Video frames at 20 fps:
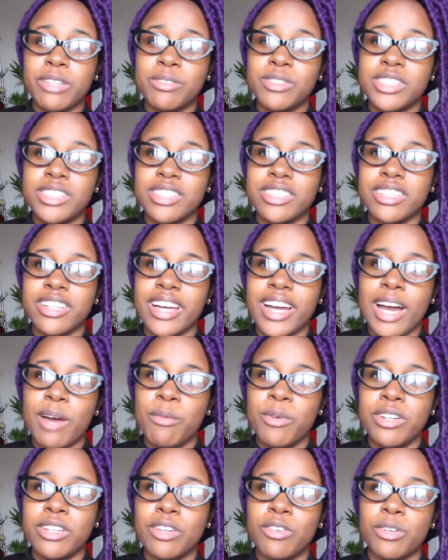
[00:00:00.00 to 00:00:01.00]
able to like I
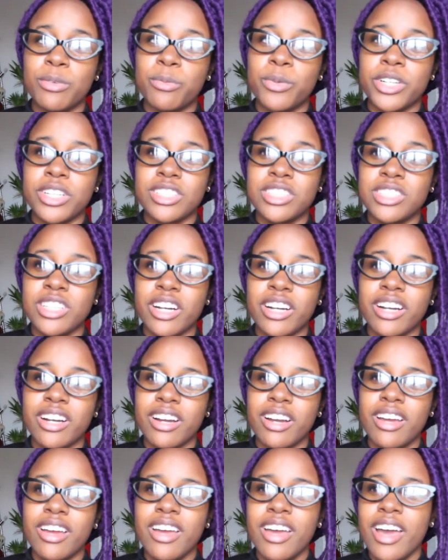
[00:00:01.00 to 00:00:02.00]
wouldn't know where to
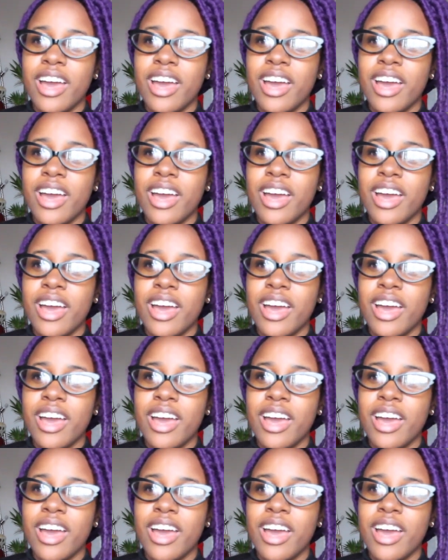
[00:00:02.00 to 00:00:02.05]
start